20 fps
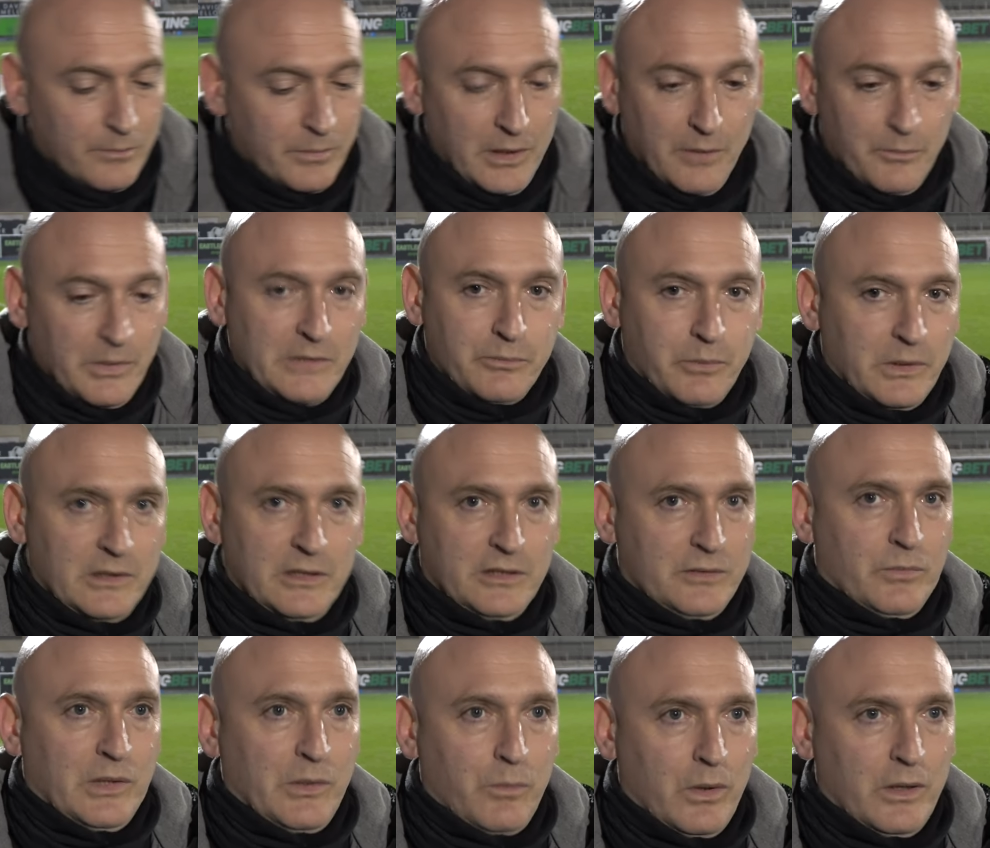
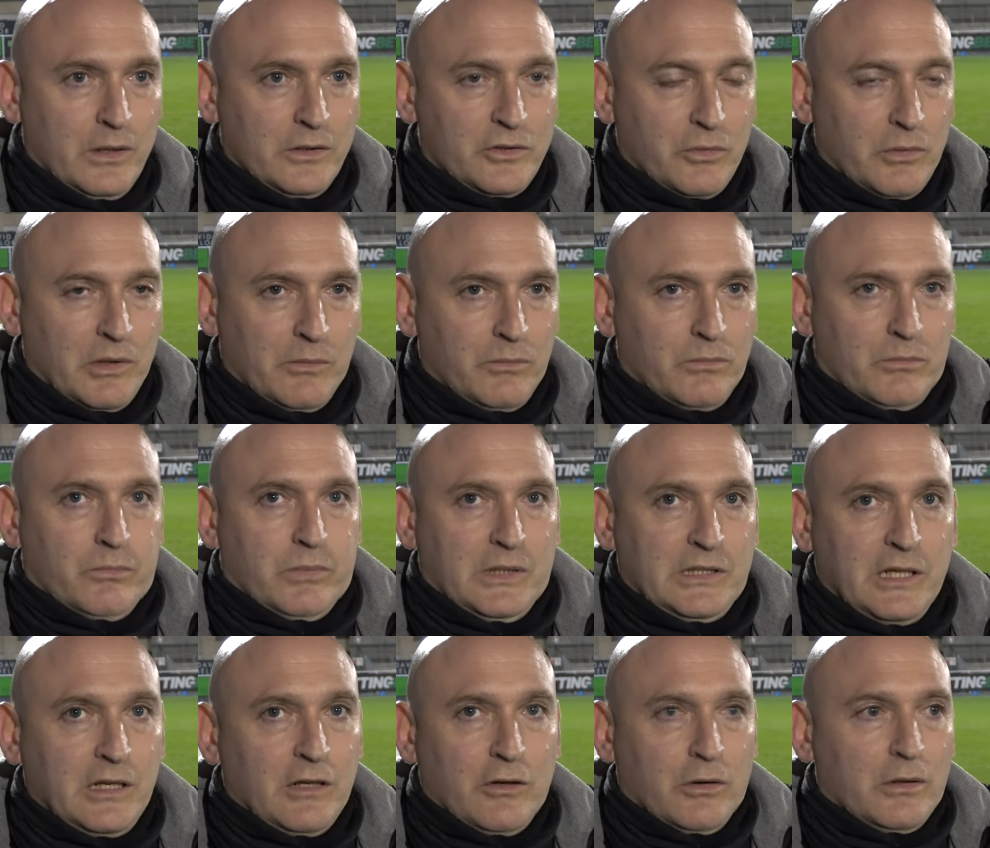We
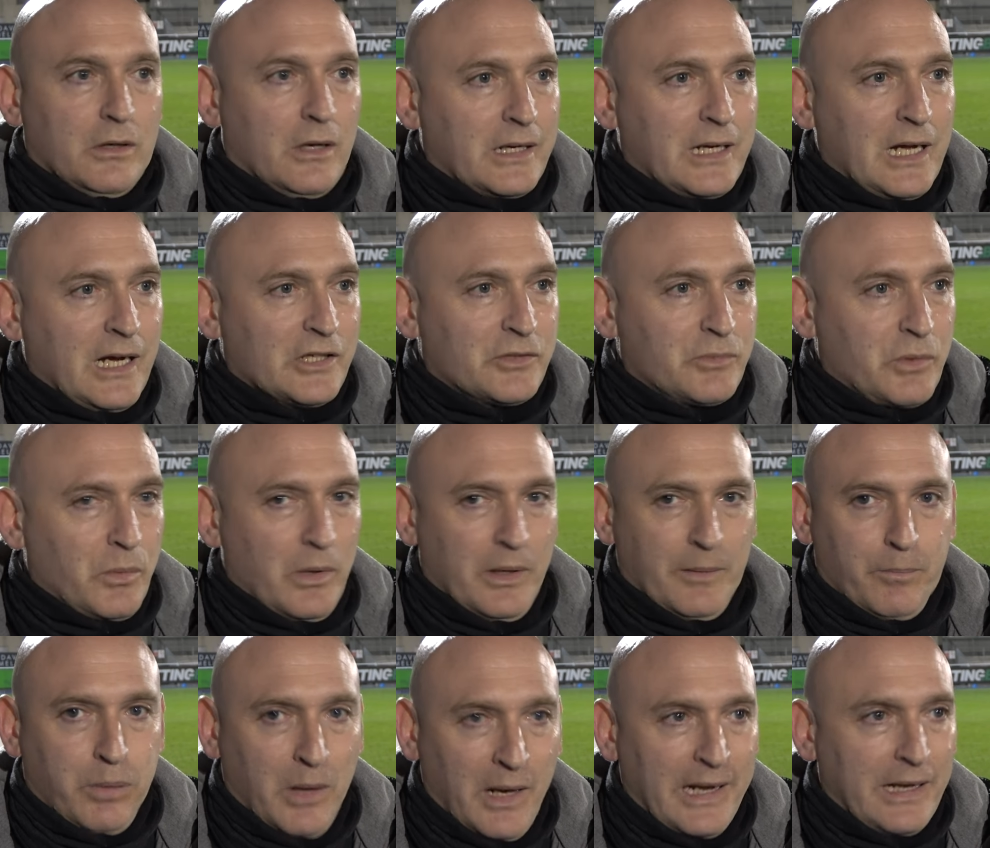didn't look like us, we
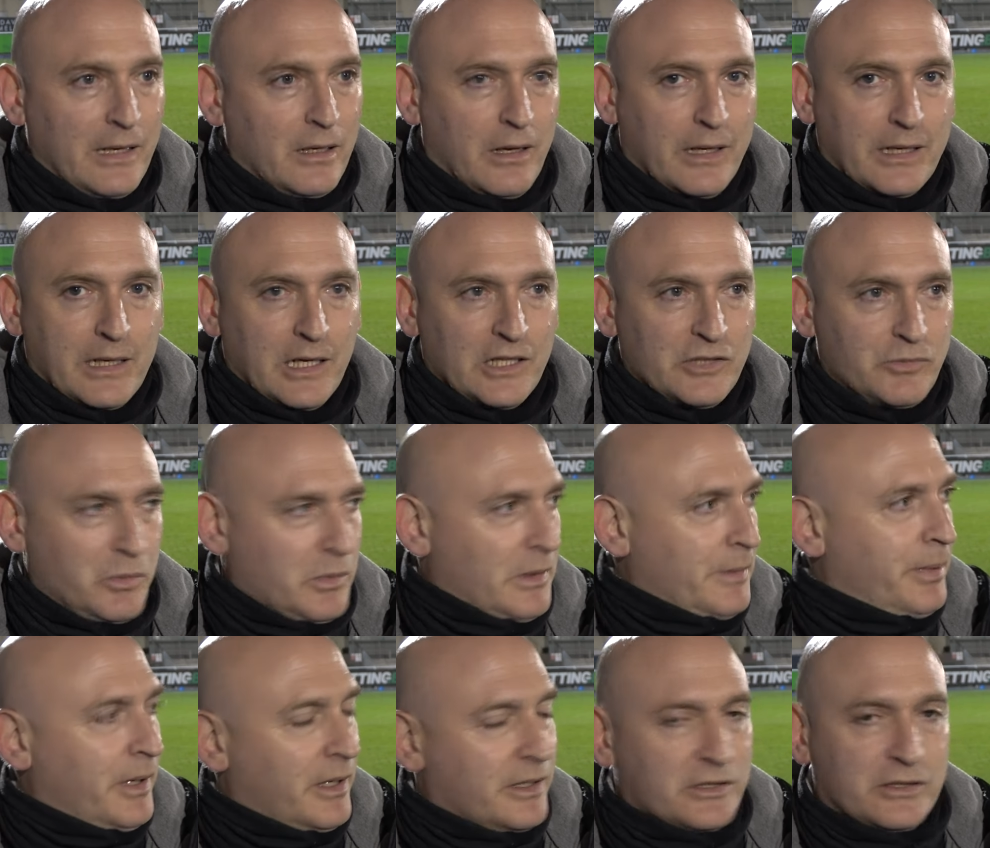weren't playing like us, we
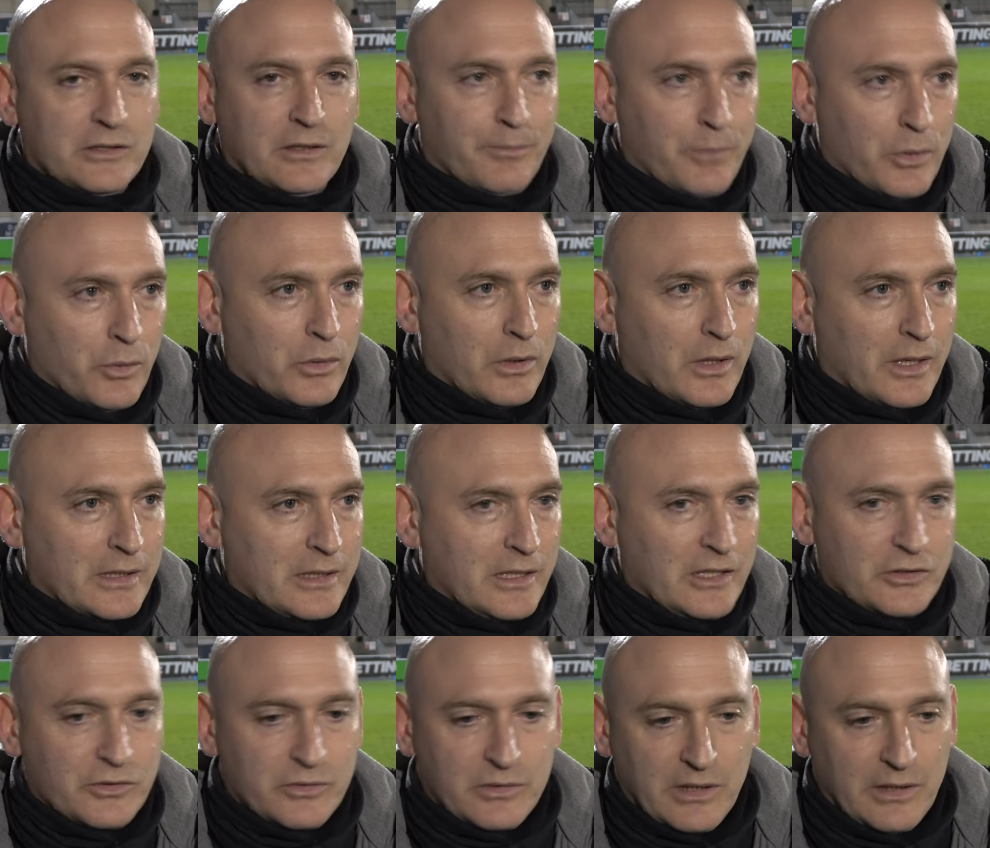weren't passing the ball like
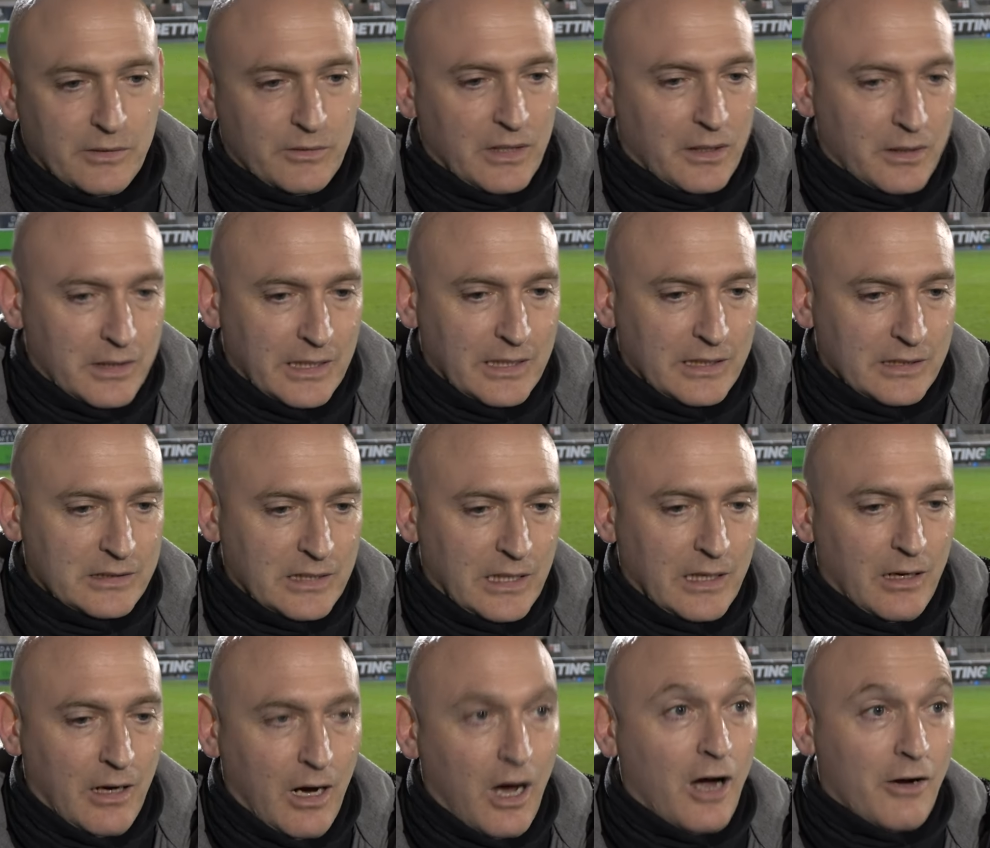us. The things
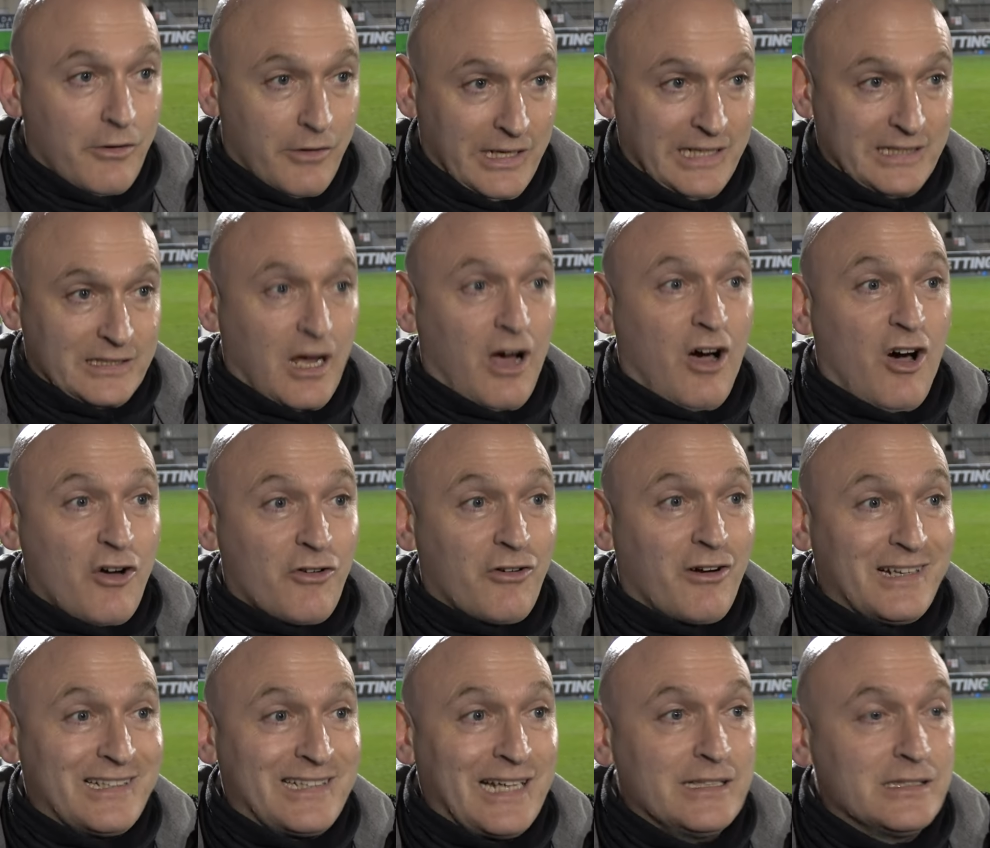that is our
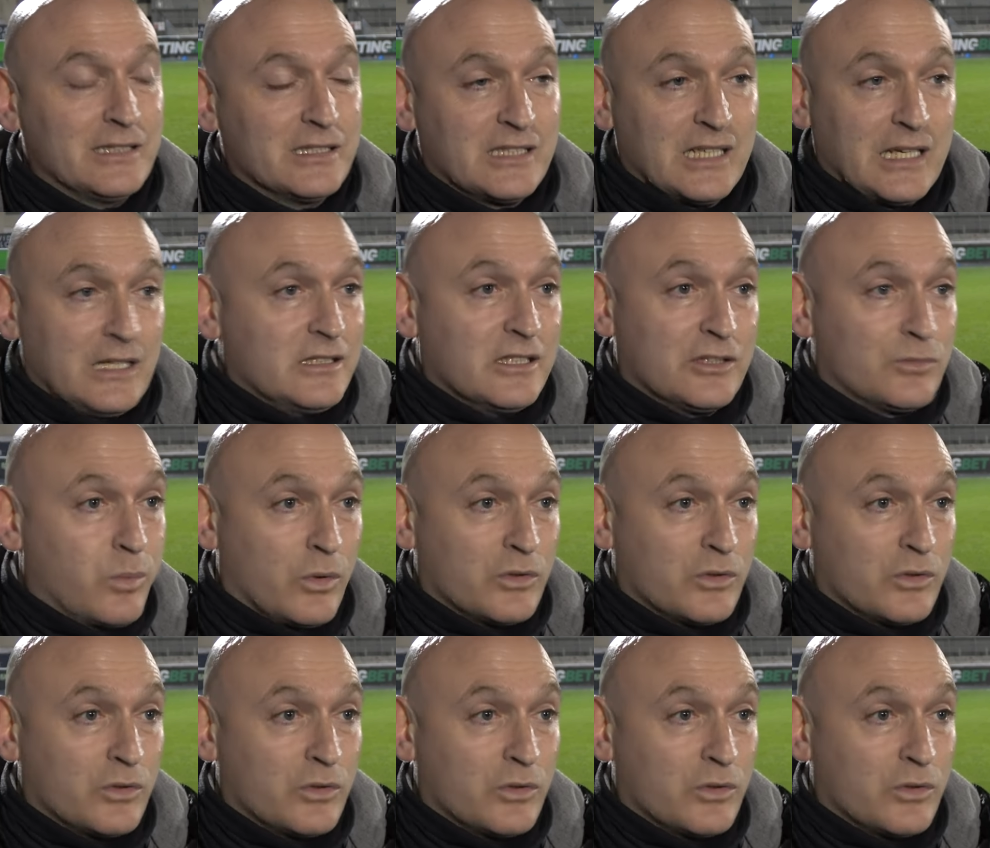identity just